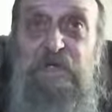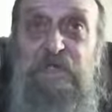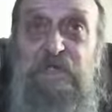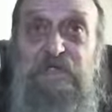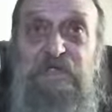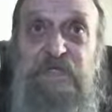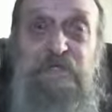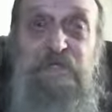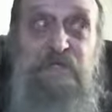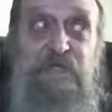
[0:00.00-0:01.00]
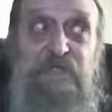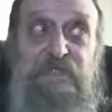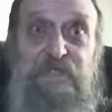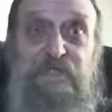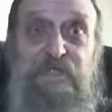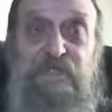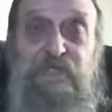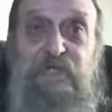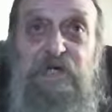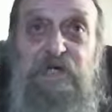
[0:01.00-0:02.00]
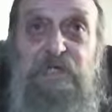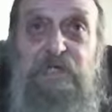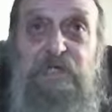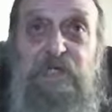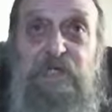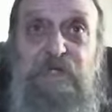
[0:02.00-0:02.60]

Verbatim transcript: Is salvation still open?